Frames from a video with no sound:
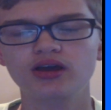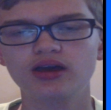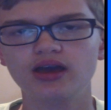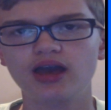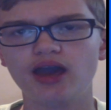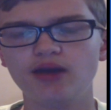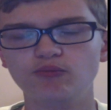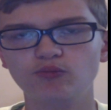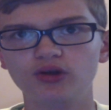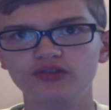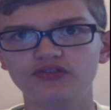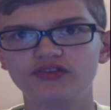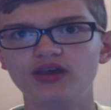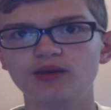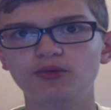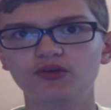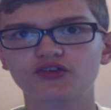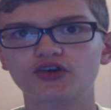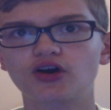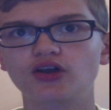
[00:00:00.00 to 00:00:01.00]
and one
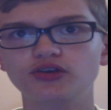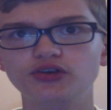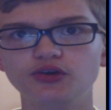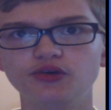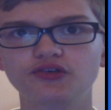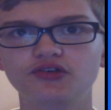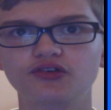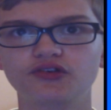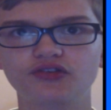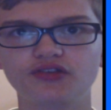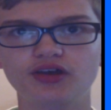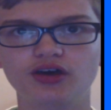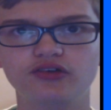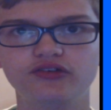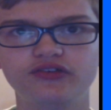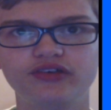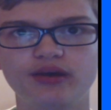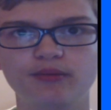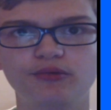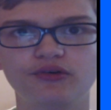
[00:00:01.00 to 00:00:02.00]
table is called users, the other
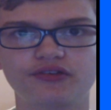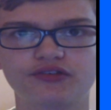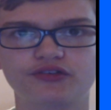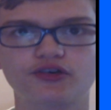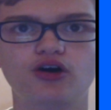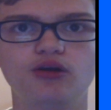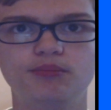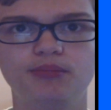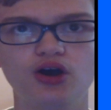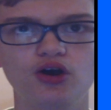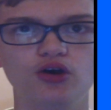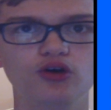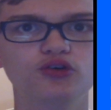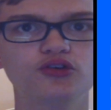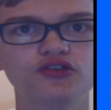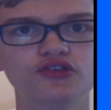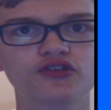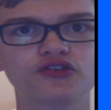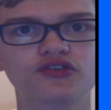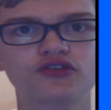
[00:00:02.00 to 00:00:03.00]
table is called
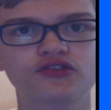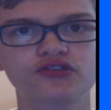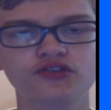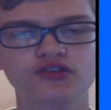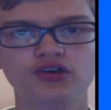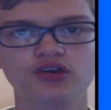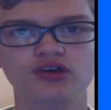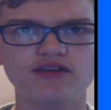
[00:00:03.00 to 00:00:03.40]
posts.